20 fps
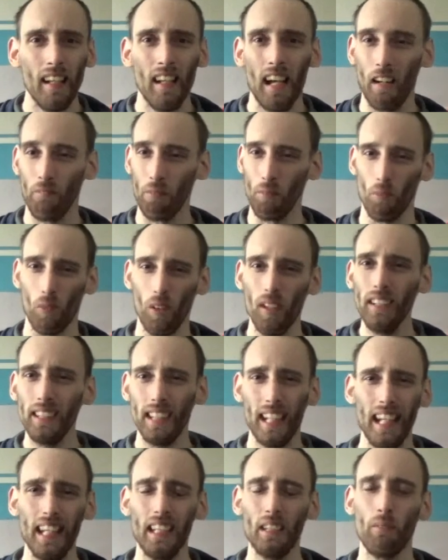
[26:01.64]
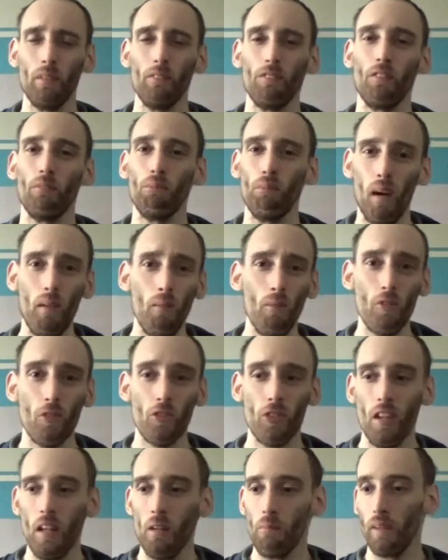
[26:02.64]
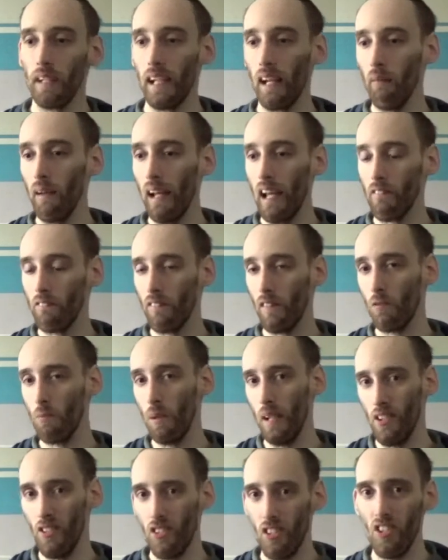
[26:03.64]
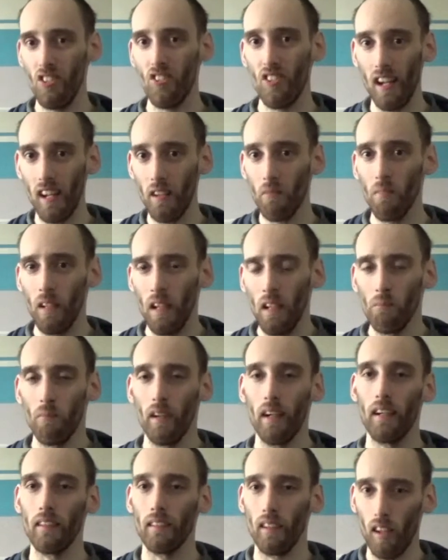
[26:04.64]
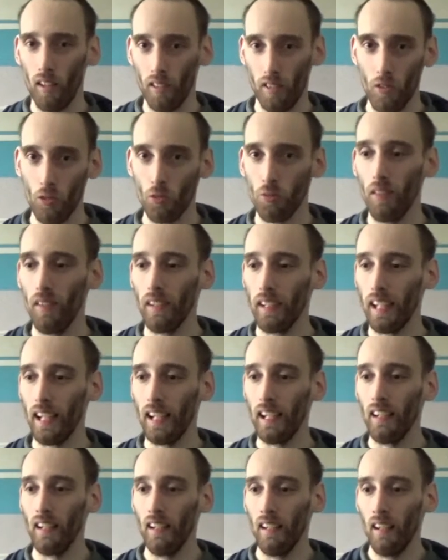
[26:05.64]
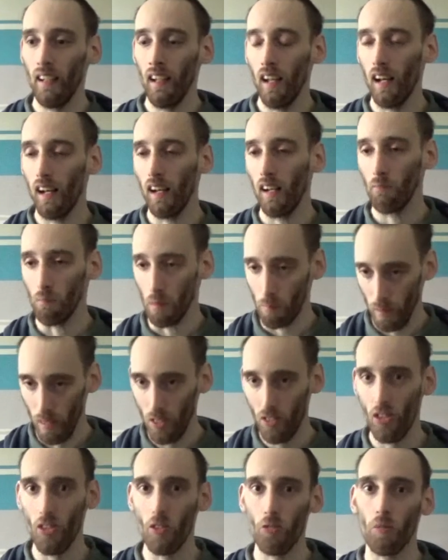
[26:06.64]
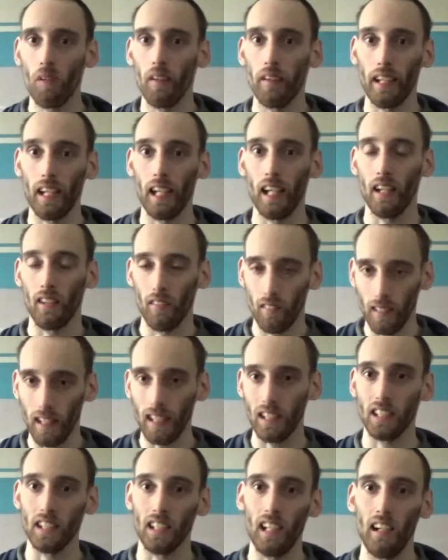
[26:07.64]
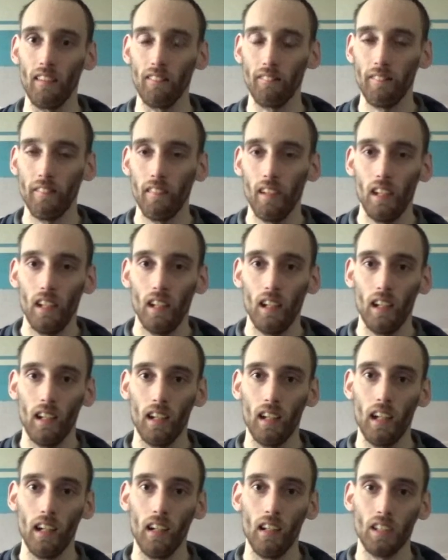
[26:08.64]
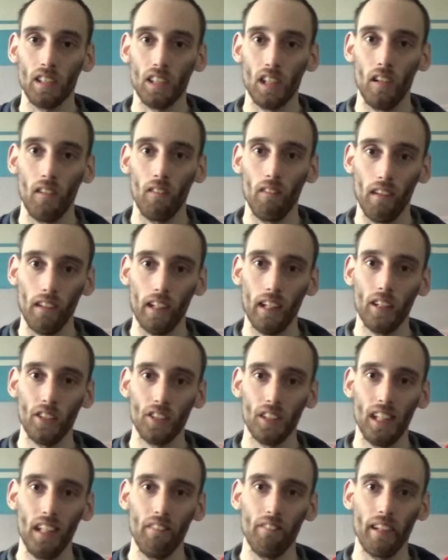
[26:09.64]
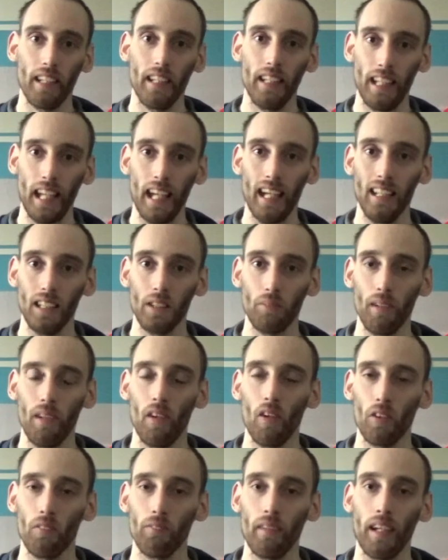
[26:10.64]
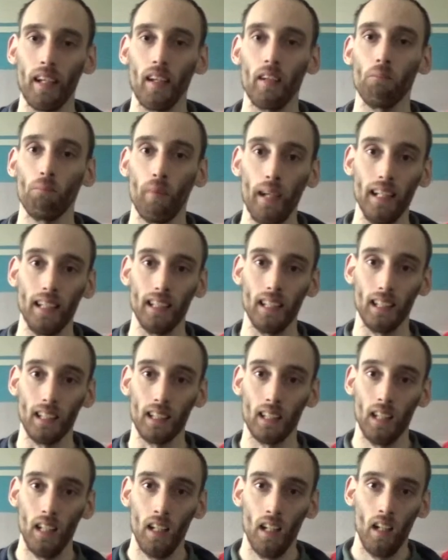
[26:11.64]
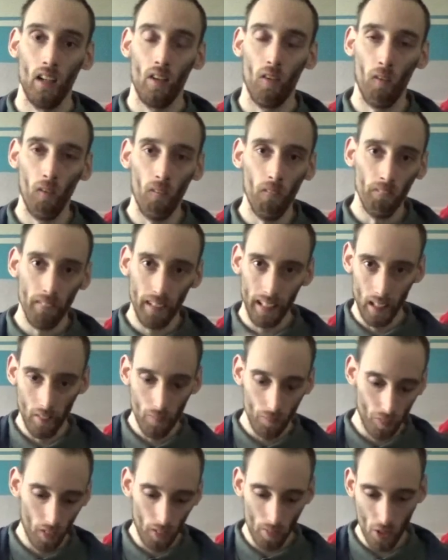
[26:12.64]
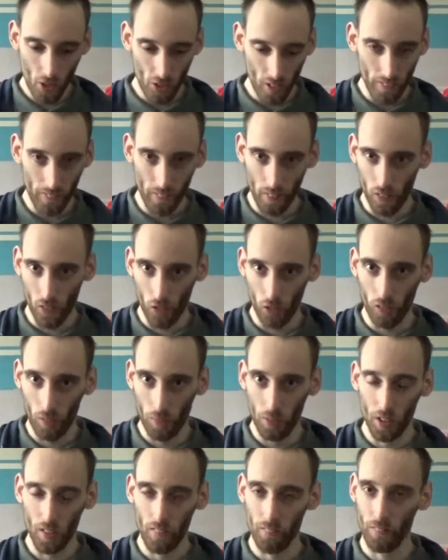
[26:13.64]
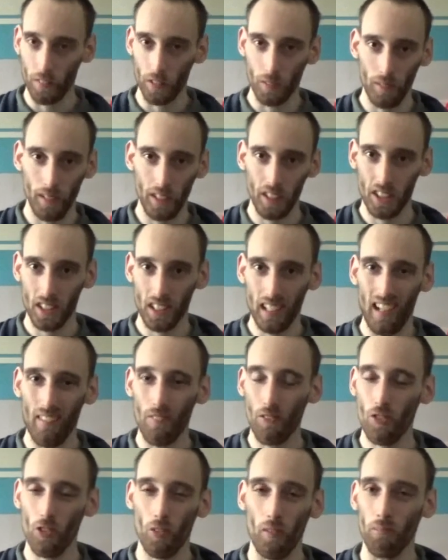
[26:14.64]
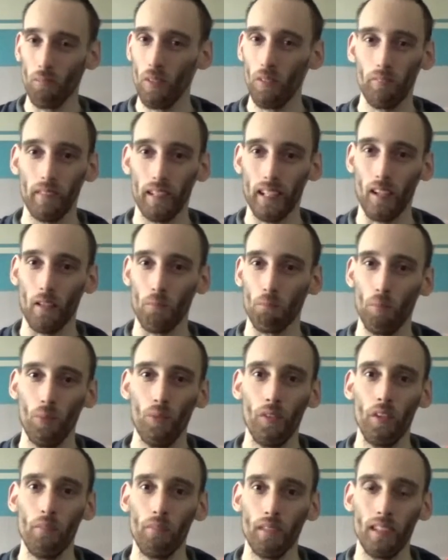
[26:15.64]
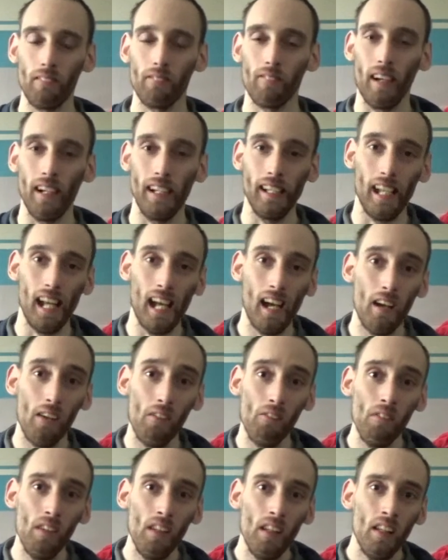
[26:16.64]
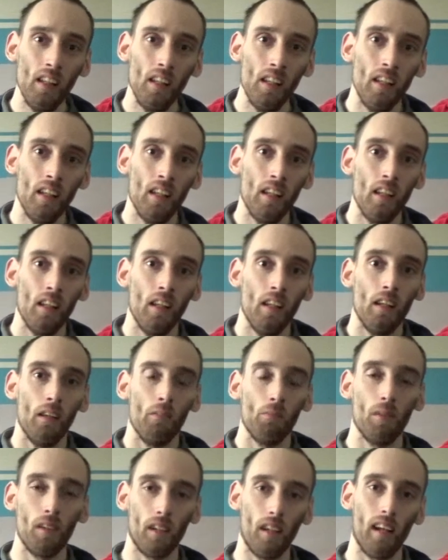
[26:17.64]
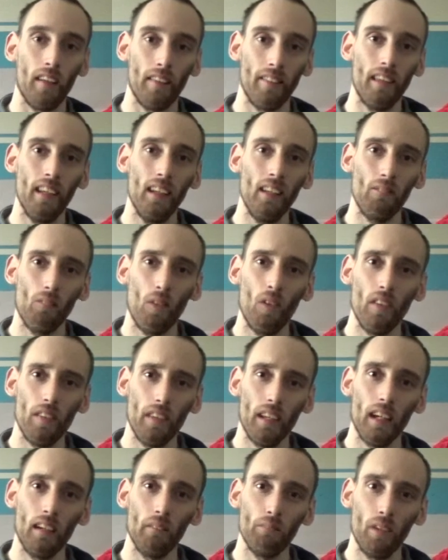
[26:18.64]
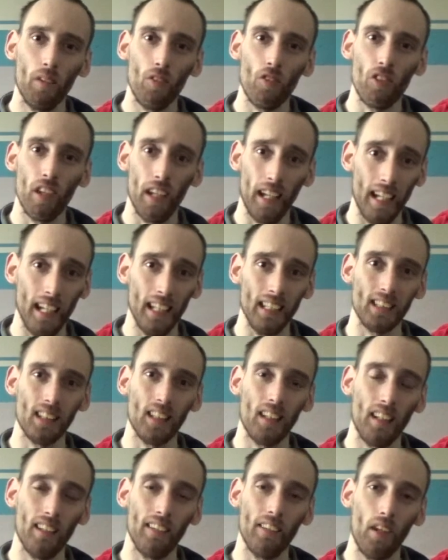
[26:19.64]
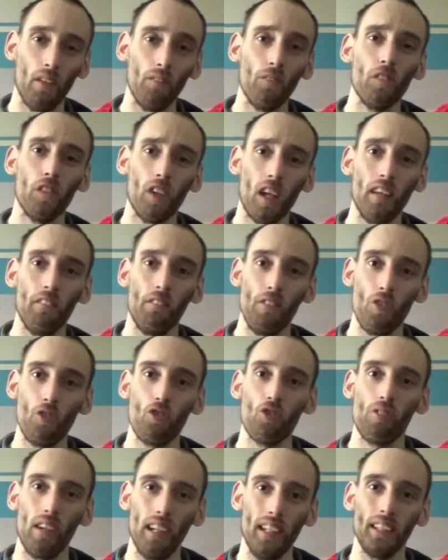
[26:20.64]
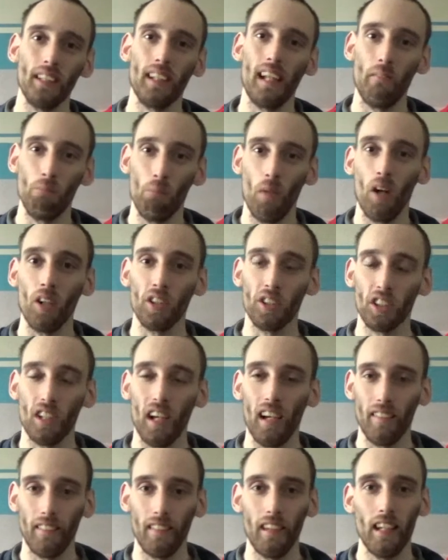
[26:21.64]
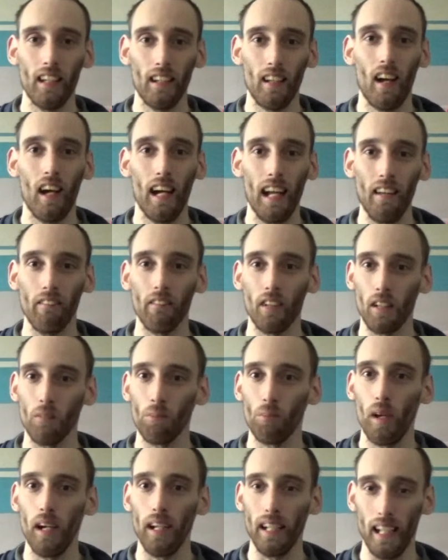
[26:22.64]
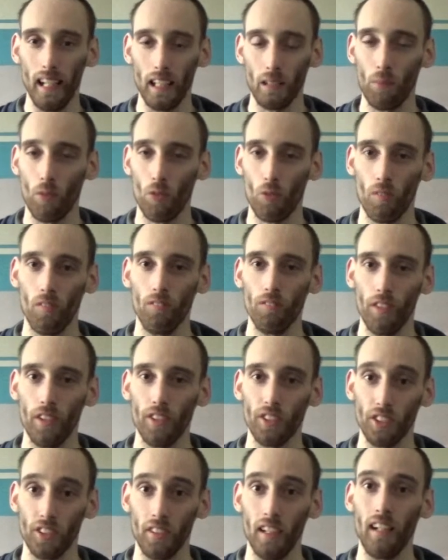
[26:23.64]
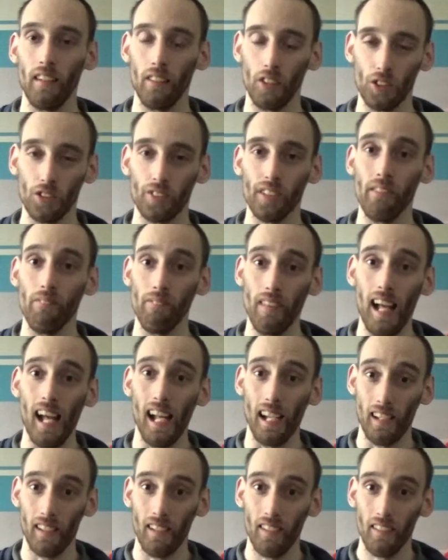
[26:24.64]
I've been wanting to get into it for months, but now I have this PC set up, my Elgato's working, my PC's working, and all that stuff. So I'm going to see if I can get into it on a regular basis. All the info is in the description of the Twitch stuff, so I'm not really going to bore you with it right now. But I think one thing I will say is that I love Life is Strange that much. I think I am going to buy the Xbox One version and stream that.